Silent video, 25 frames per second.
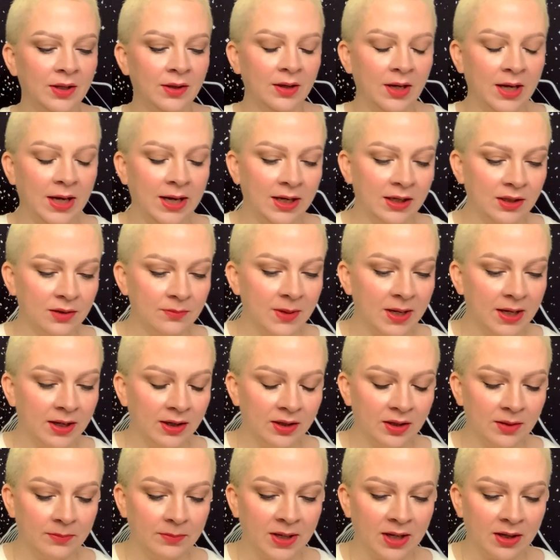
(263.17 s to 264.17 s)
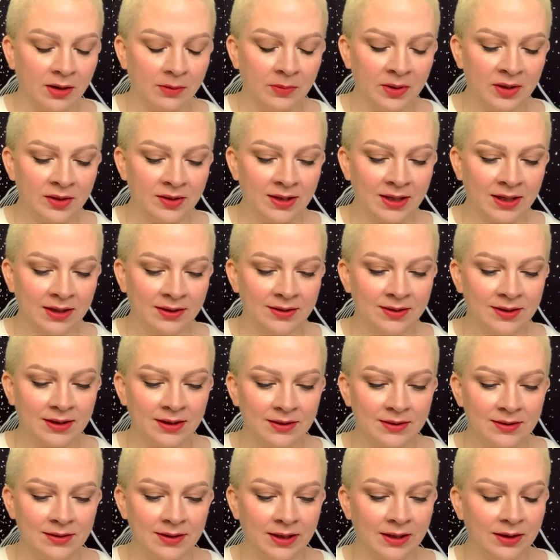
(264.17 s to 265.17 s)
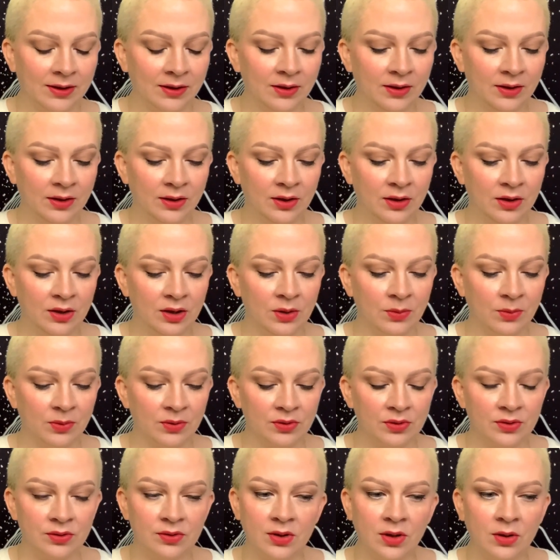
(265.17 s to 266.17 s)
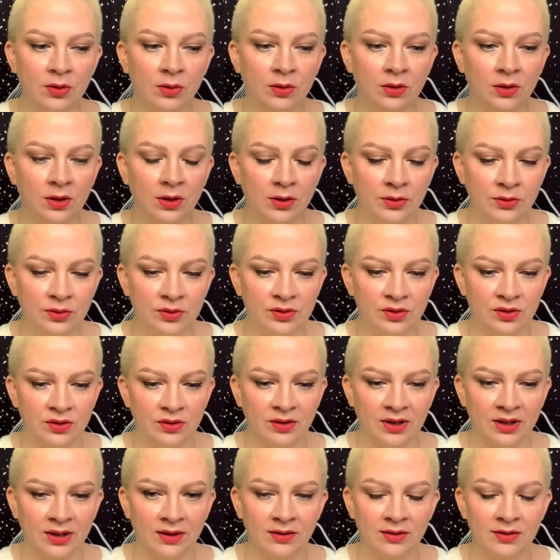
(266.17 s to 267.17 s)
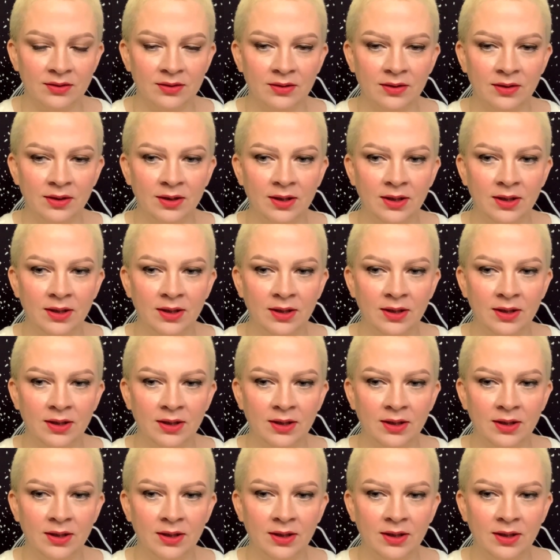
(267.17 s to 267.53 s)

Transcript: hanged man at the bottom of the deck says, like, you were so close to it,